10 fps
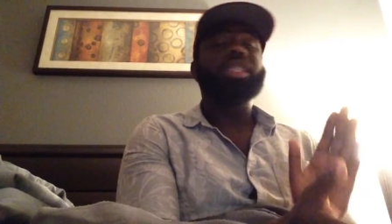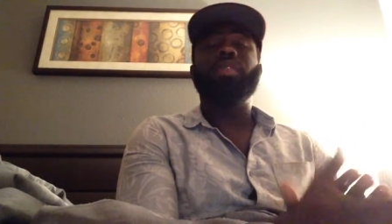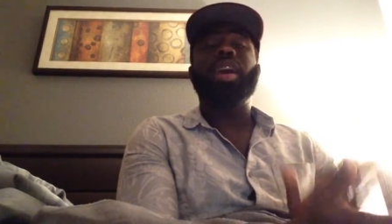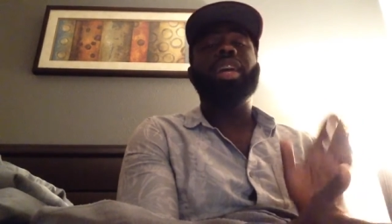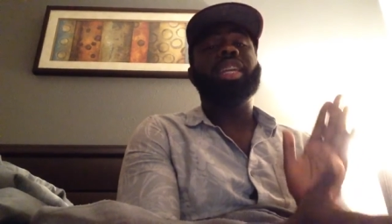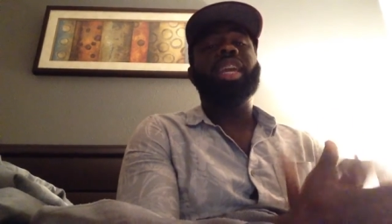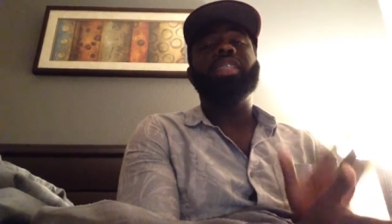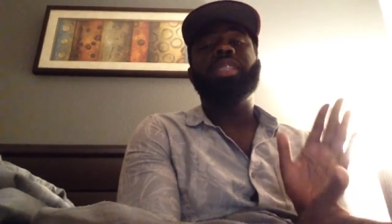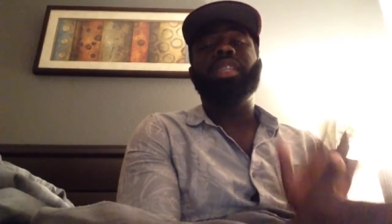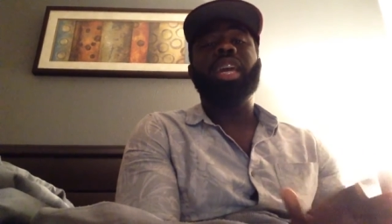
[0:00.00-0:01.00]
of all, at the
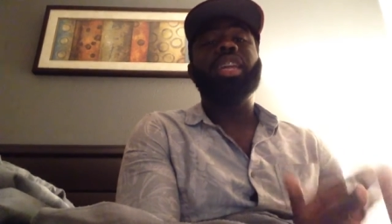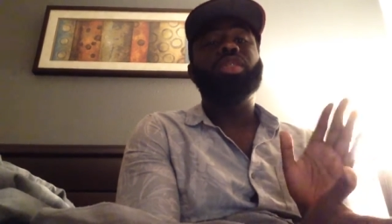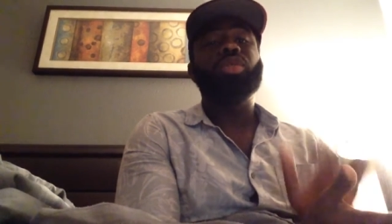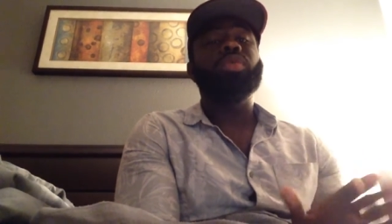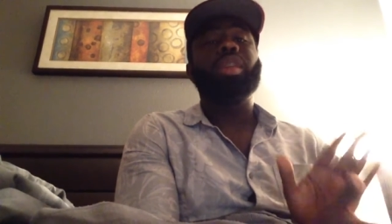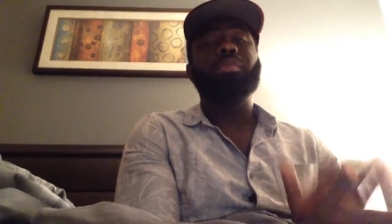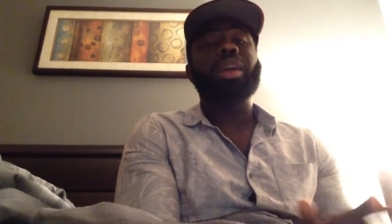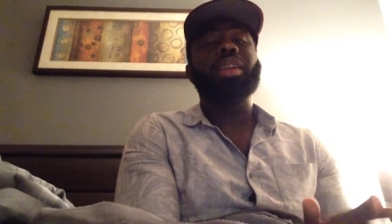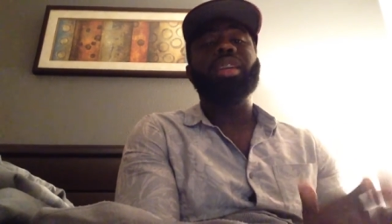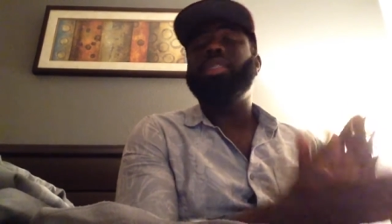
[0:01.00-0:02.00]
end of the day, the truth of the
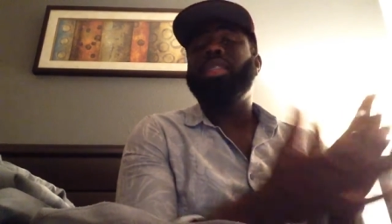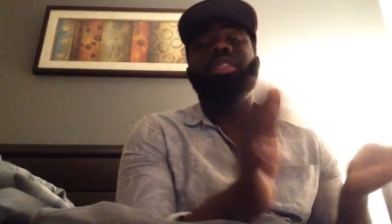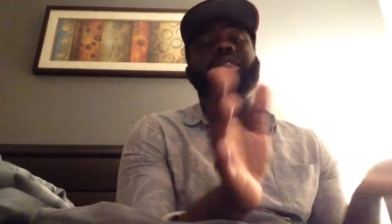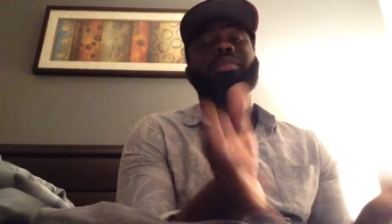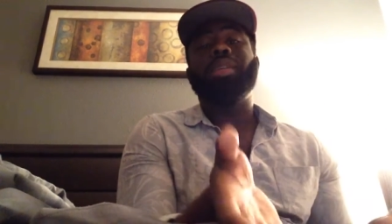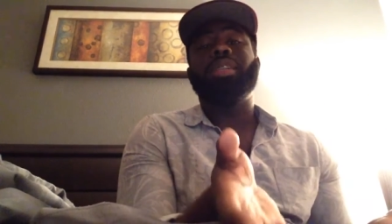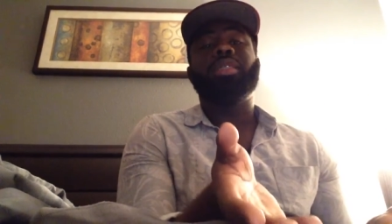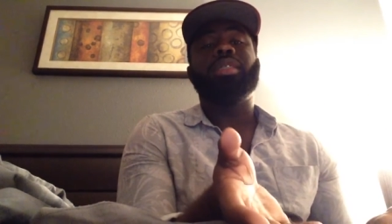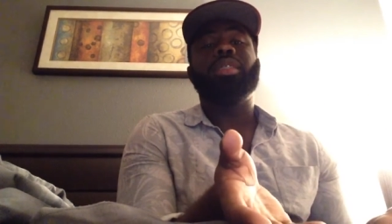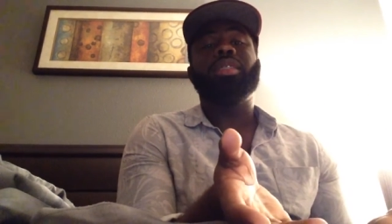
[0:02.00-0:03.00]
matter is this is a
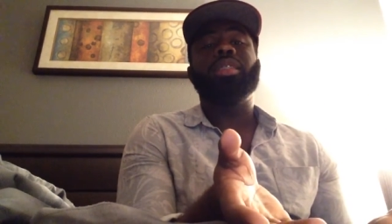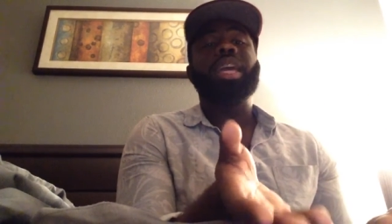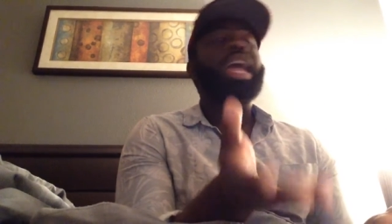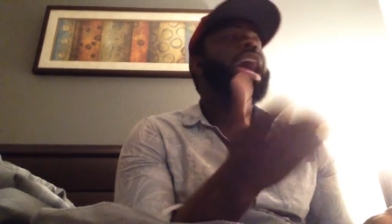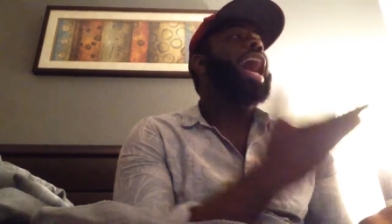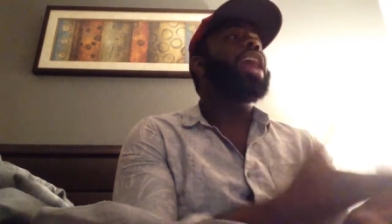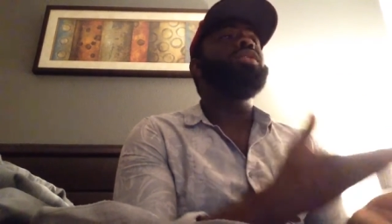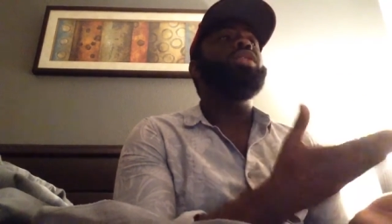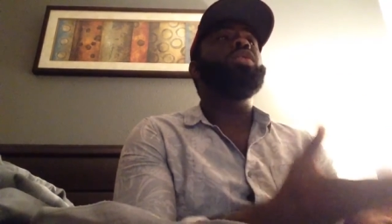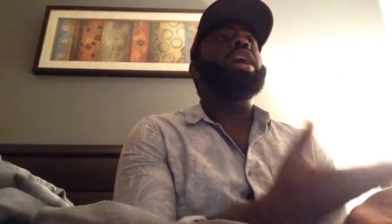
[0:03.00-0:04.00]
business. I don't
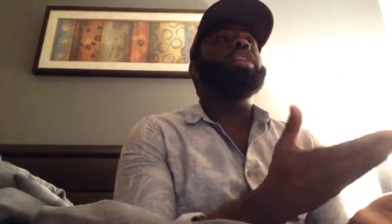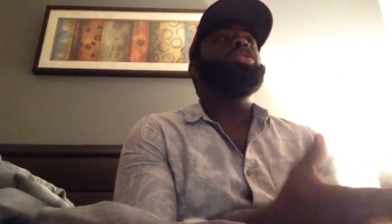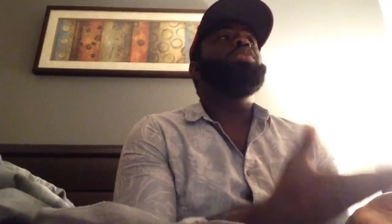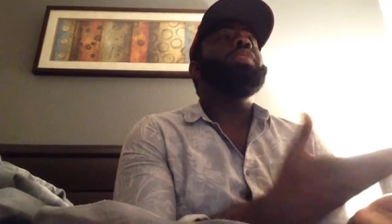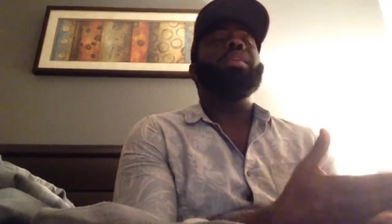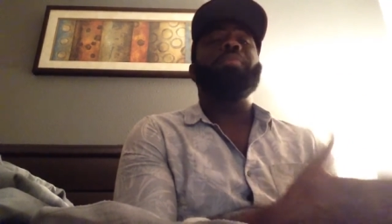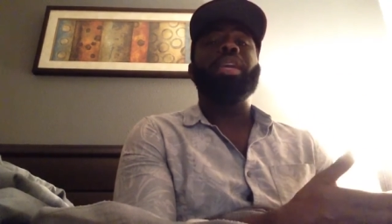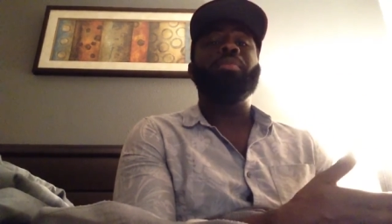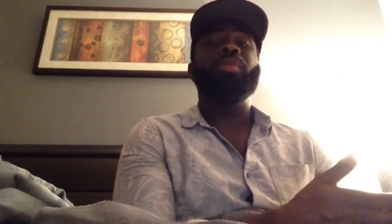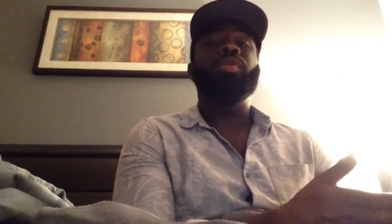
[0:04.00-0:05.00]
know too many
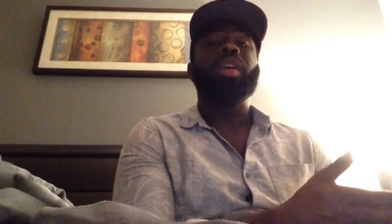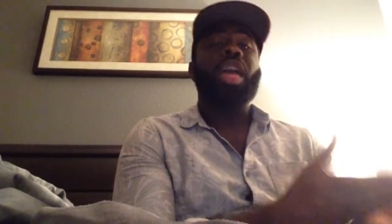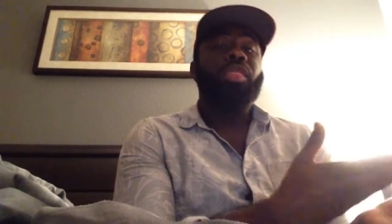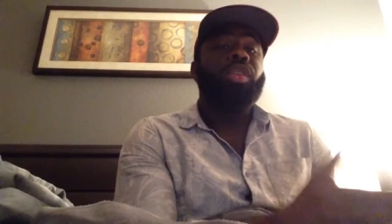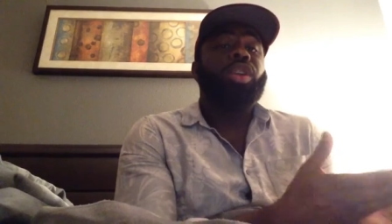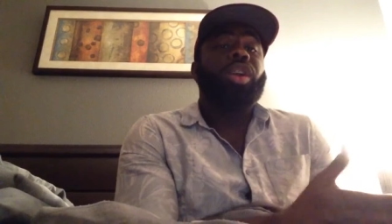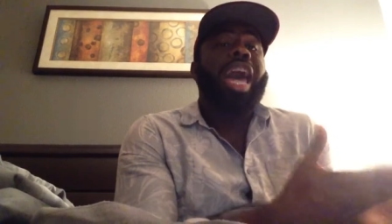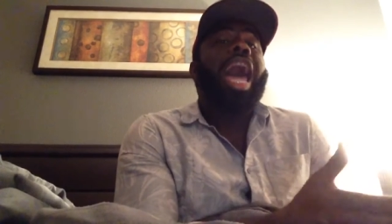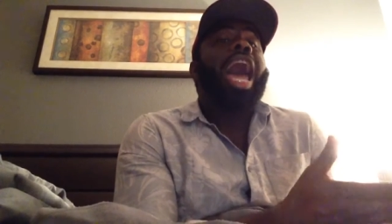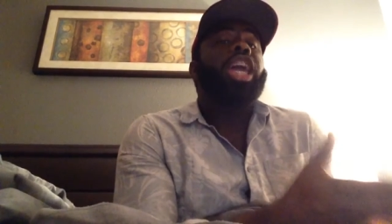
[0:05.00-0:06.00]
people that are going to
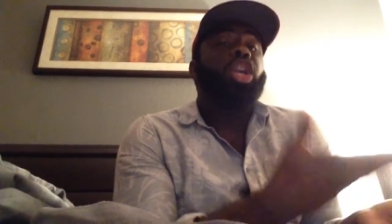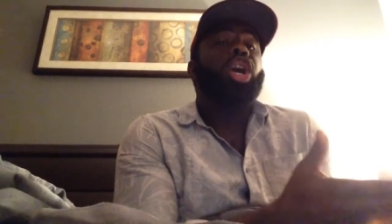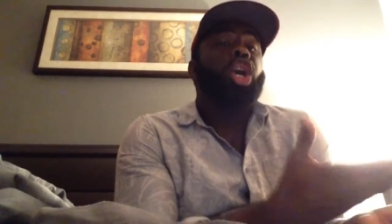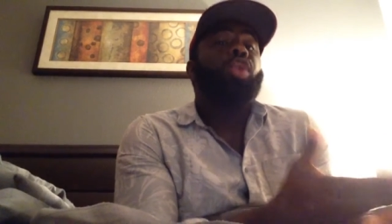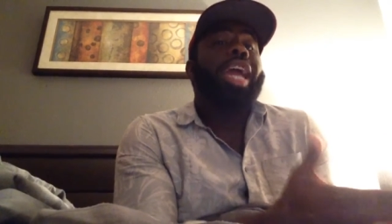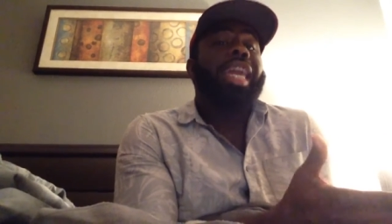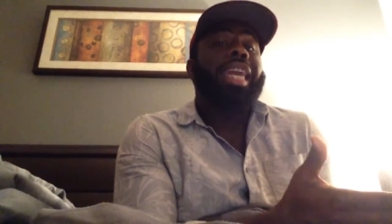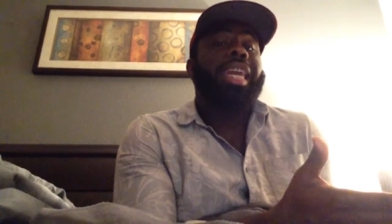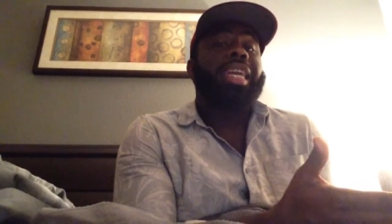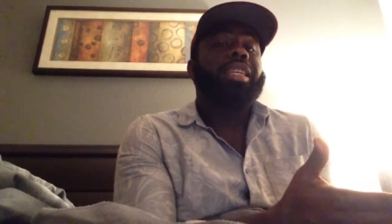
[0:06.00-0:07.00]
hire a
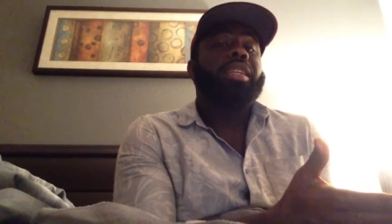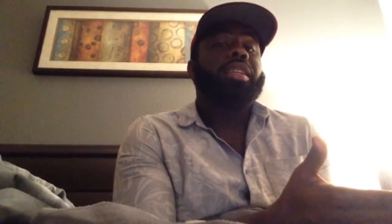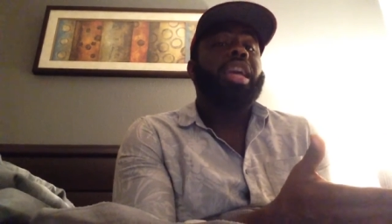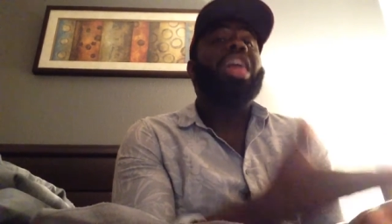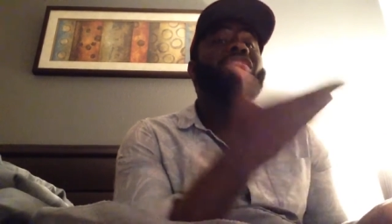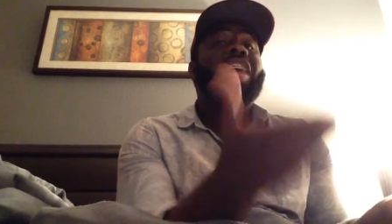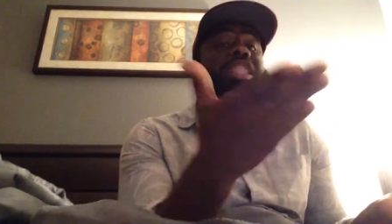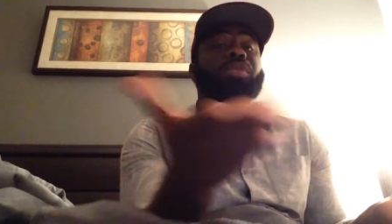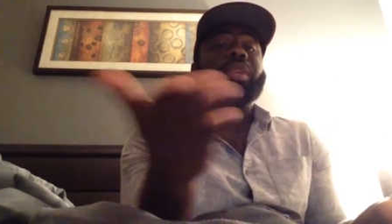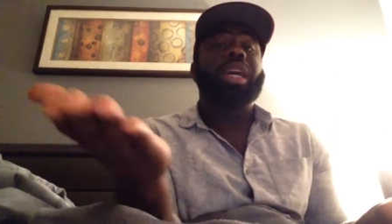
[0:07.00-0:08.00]
crackhead.
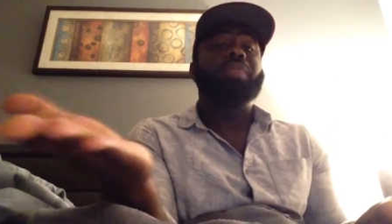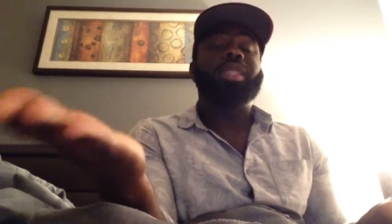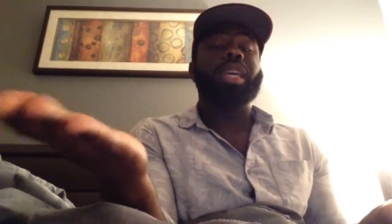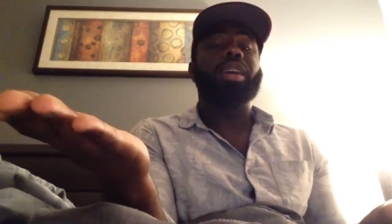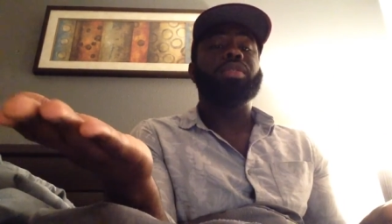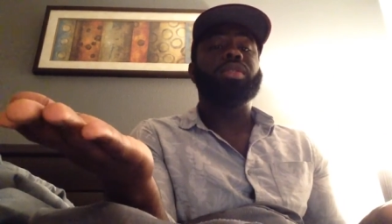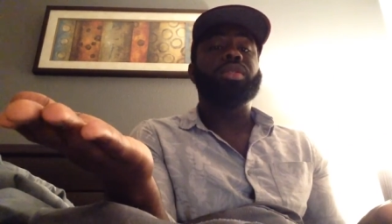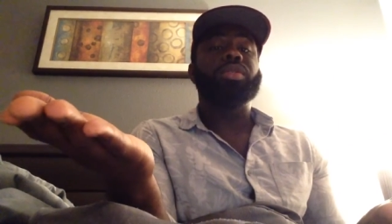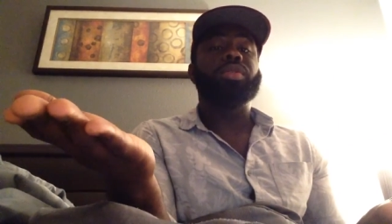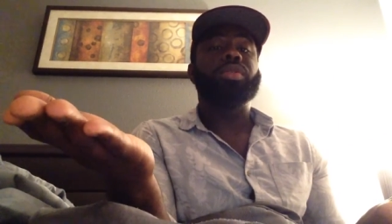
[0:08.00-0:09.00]
That's what it comes down
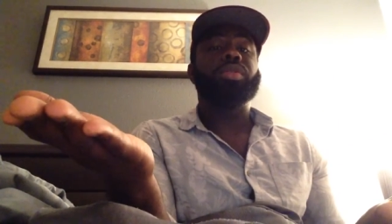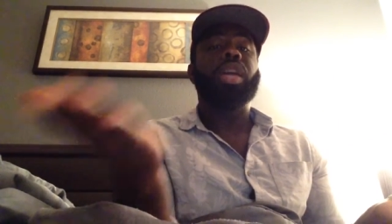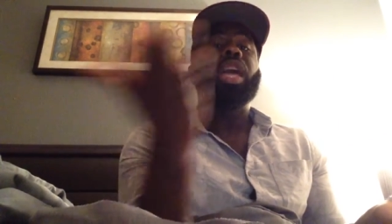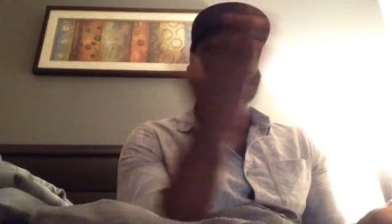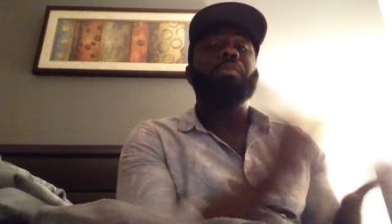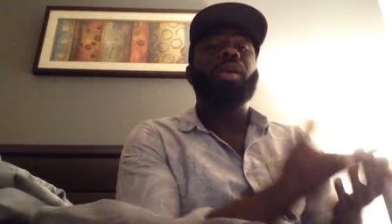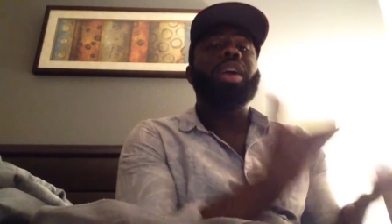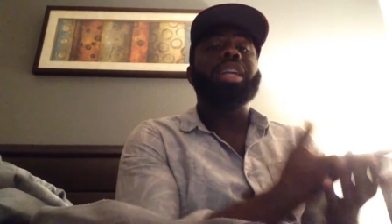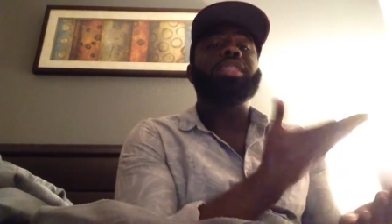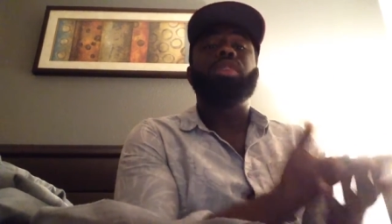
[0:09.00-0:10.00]
to. Lamar
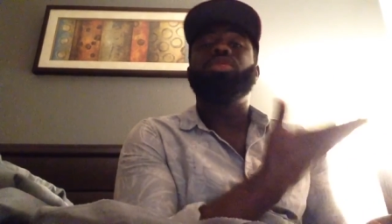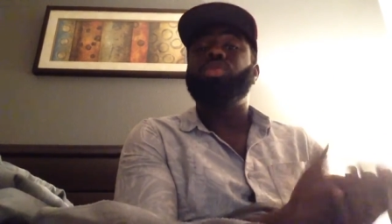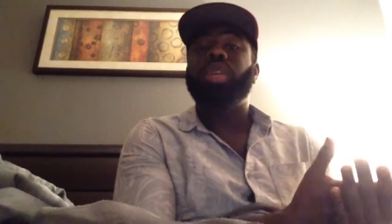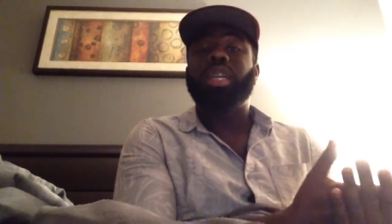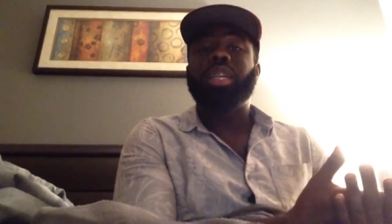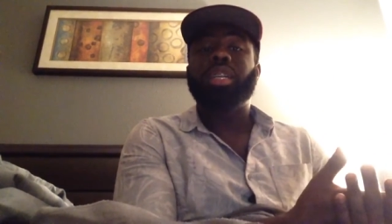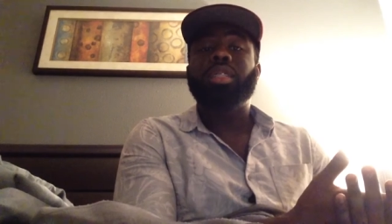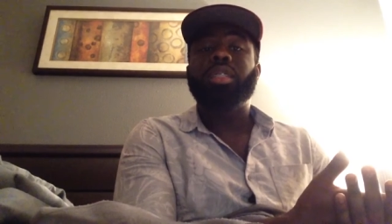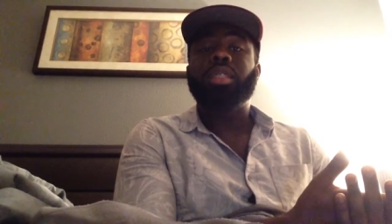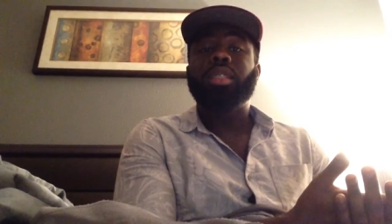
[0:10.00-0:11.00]
is on drugs.